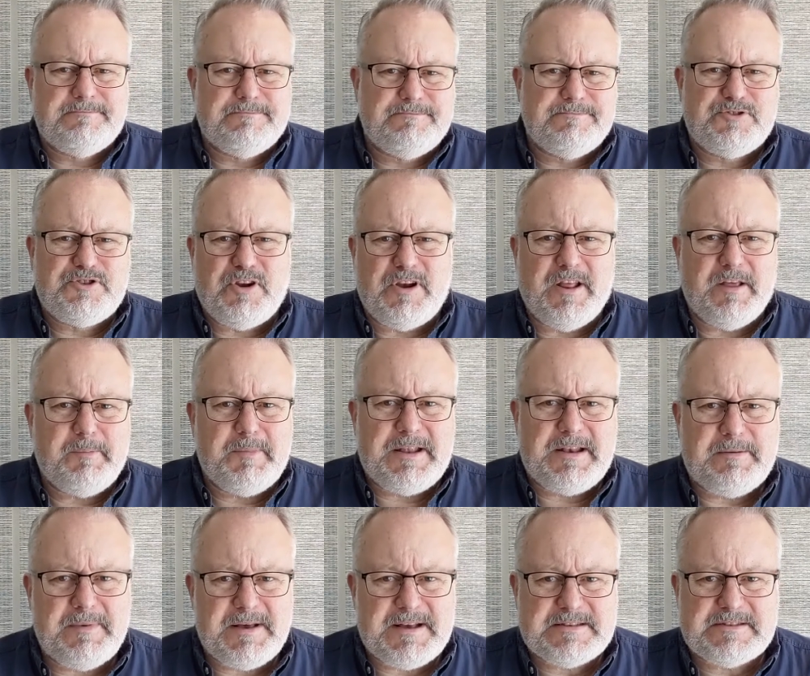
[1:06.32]
turning them
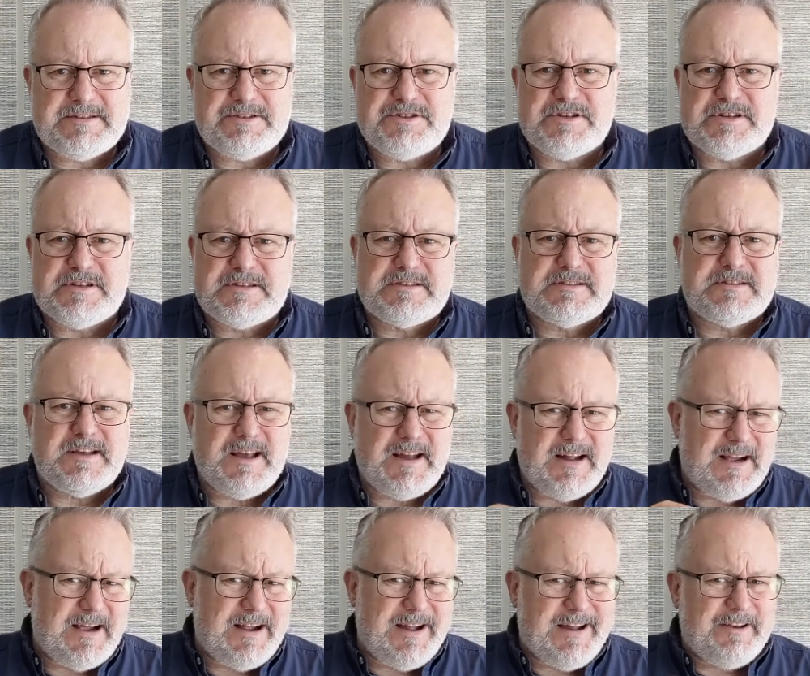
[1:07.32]
into messages
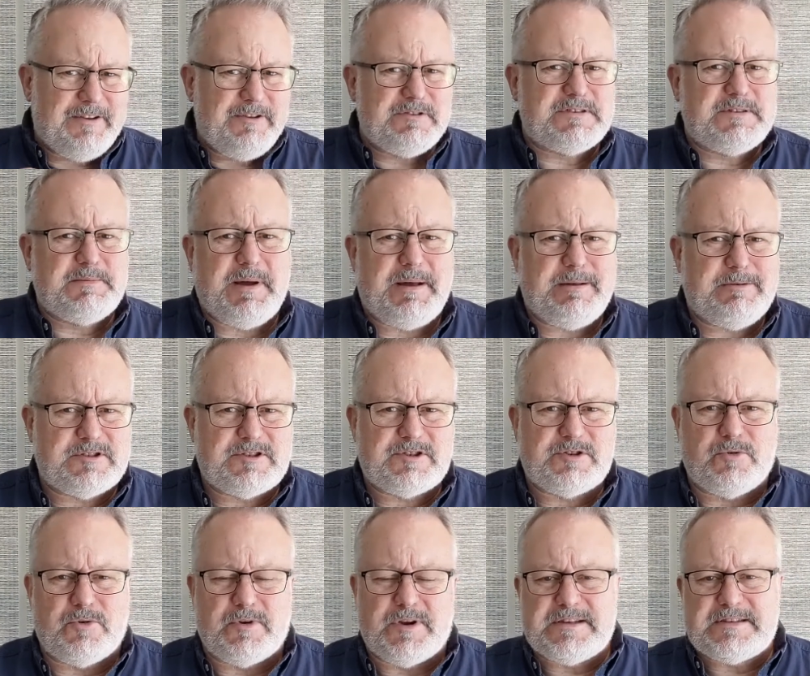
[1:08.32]
and using Bible
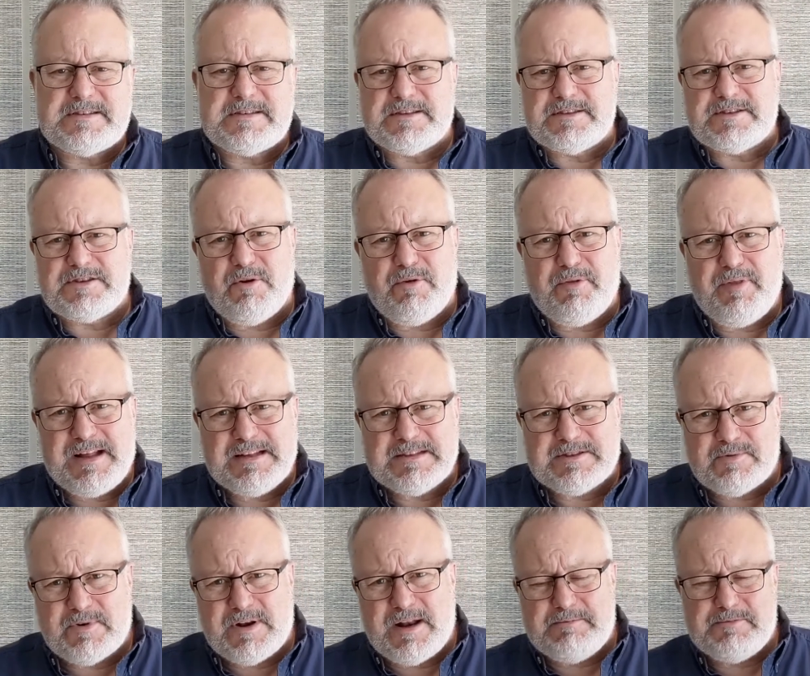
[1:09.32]
stories. So that's
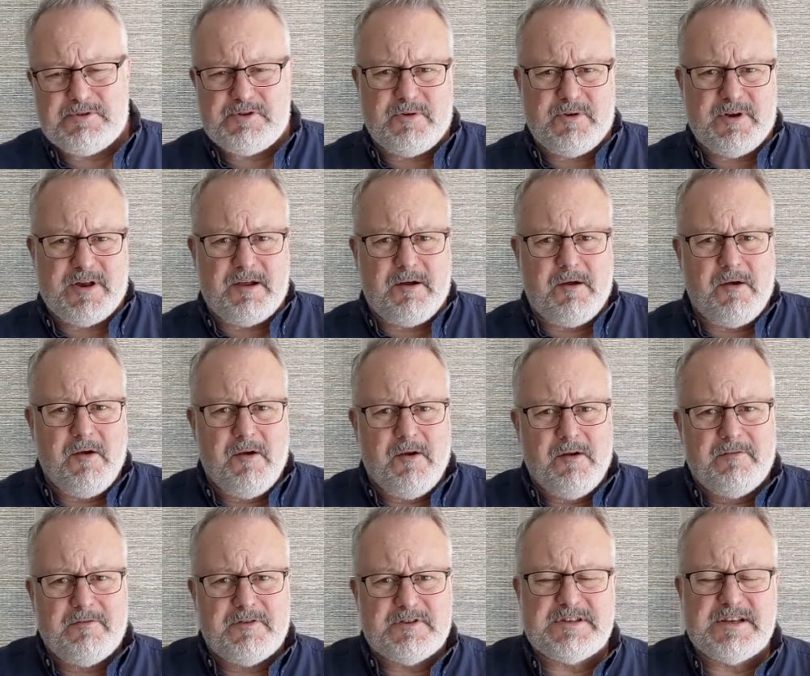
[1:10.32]
what I'm doing
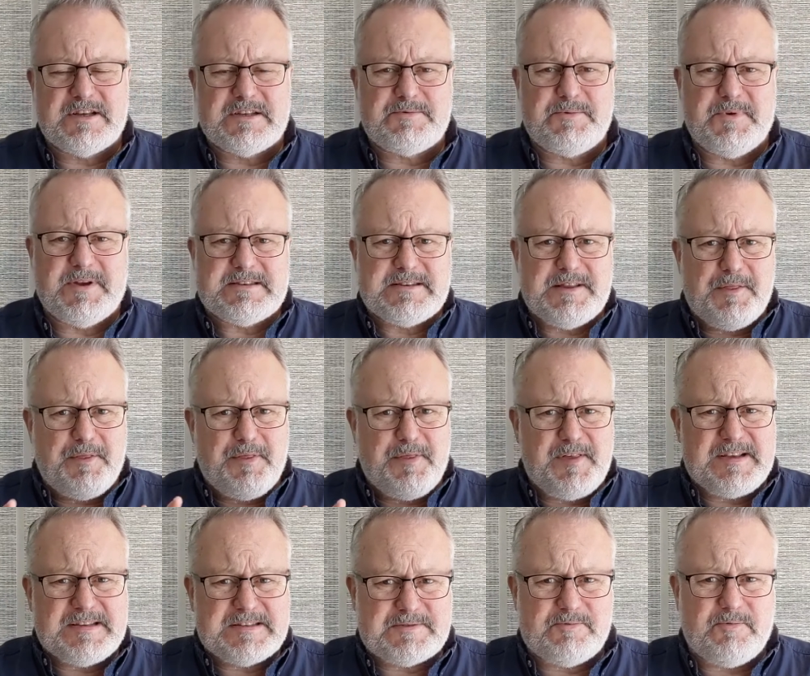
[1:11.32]
for 6 weeks. And
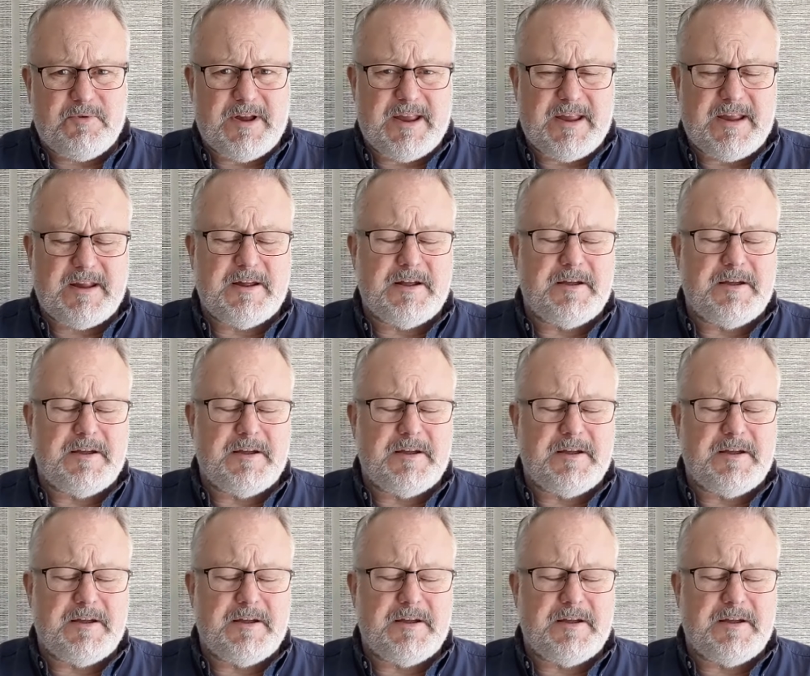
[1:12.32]
this week,